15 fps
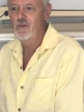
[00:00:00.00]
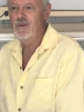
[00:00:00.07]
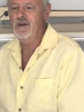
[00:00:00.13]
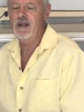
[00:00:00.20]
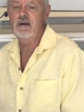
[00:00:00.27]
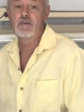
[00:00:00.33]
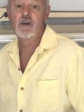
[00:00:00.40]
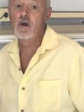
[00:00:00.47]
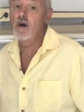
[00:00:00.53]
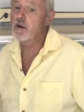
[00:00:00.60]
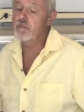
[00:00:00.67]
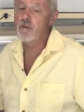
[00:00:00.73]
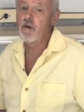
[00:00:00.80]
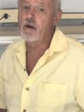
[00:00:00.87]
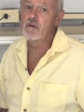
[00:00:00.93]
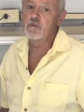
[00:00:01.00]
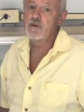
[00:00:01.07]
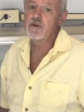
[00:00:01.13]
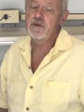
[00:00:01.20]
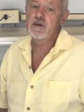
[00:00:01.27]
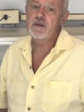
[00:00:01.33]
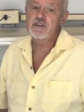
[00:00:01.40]
We don't have a lot of problem
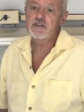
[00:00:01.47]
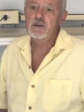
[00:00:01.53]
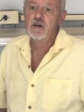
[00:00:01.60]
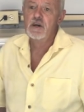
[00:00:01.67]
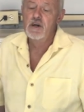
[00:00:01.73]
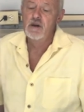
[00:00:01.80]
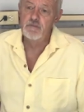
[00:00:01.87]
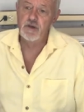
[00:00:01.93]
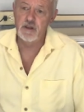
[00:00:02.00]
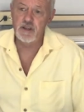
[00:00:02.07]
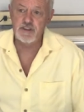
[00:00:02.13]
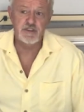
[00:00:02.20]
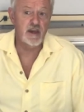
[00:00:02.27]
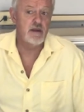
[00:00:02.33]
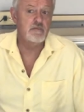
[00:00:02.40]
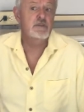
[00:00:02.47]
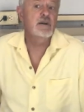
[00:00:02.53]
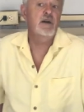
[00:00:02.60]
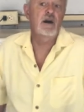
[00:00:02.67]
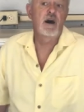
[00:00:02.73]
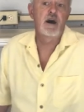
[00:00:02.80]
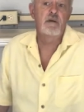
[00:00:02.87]
with this, but at the same
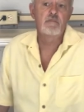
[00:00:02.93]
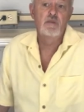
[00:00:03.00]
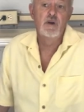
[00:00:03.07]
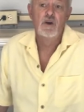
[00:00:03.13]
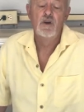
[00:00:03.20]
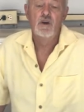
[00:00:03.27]
time,